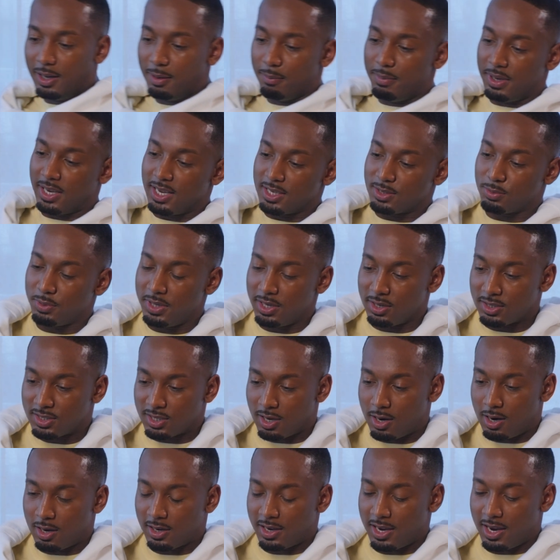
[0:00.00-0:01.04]
Because we are
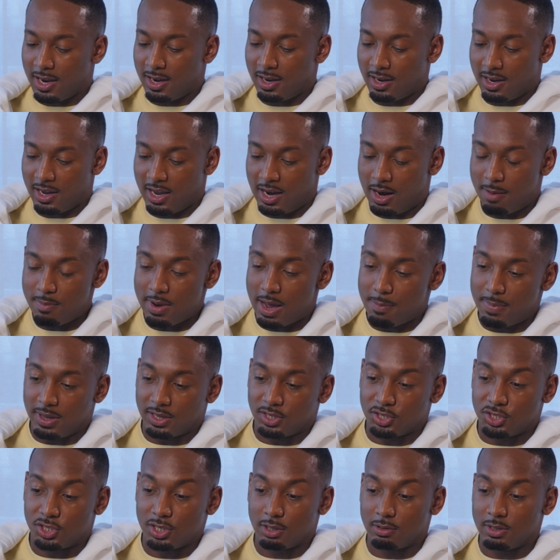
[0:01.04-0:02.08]
talking, and I'm not about
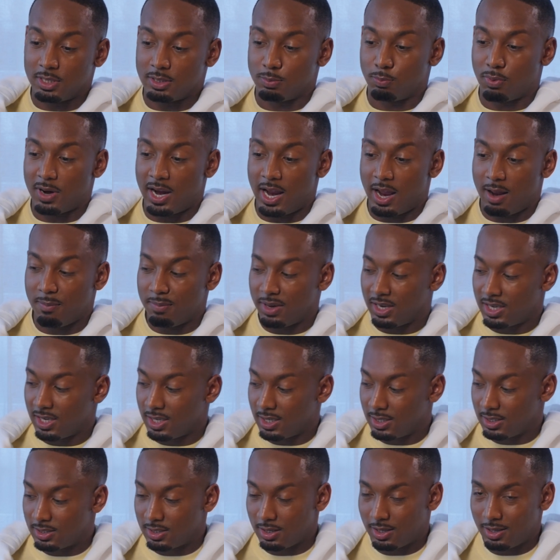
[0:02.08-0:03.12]
to show this brand
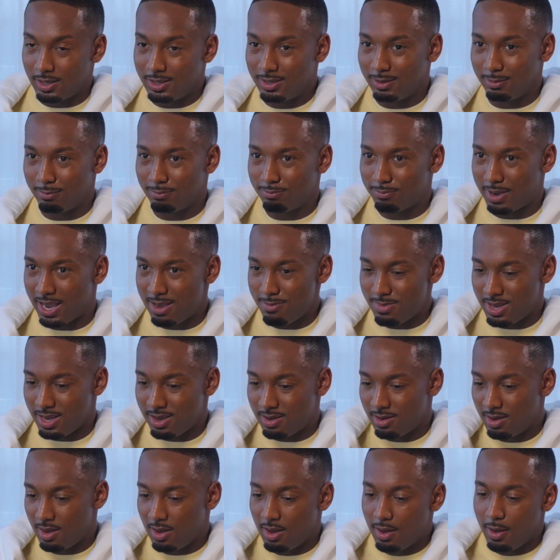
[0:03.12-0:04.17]
because pay
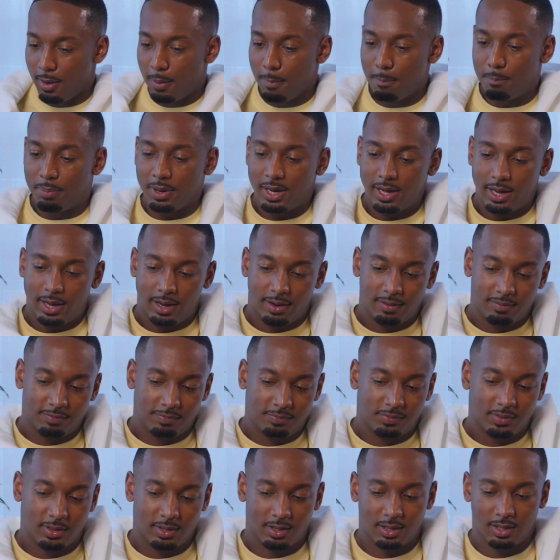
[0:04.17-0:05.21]
me, but
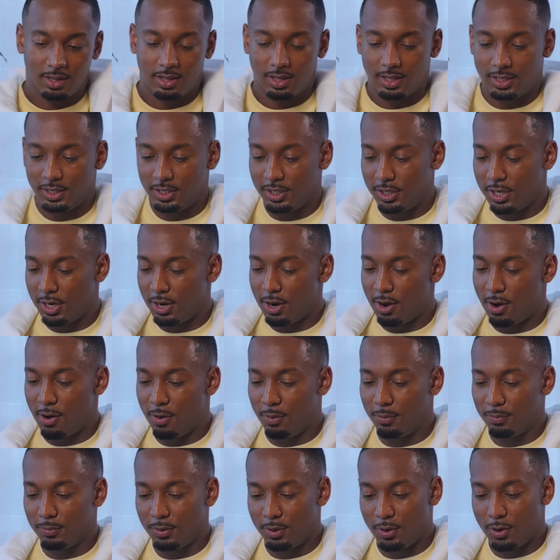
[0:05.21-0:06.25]
you
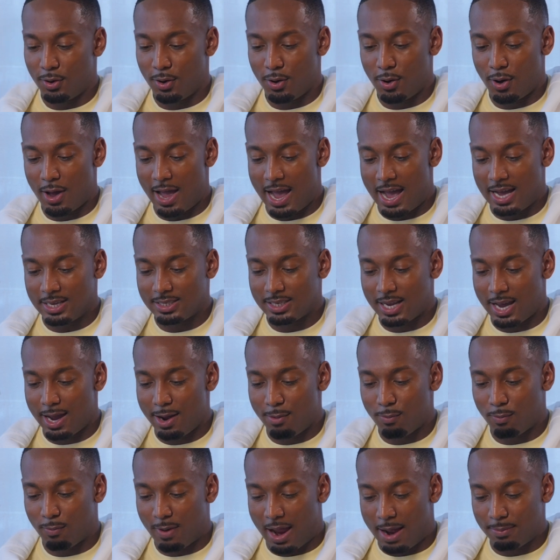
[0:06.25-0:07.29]
know, as I
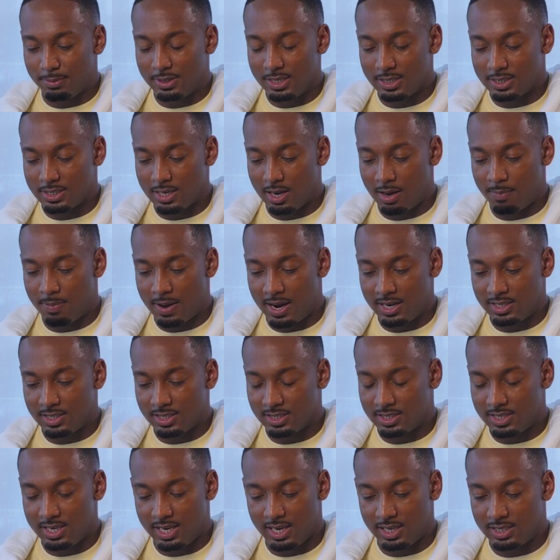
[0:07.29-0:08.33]
wrap this up, I
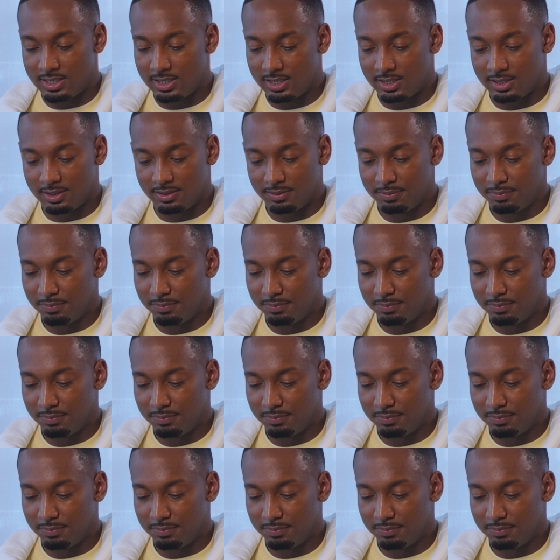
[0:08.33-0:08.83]
just need to,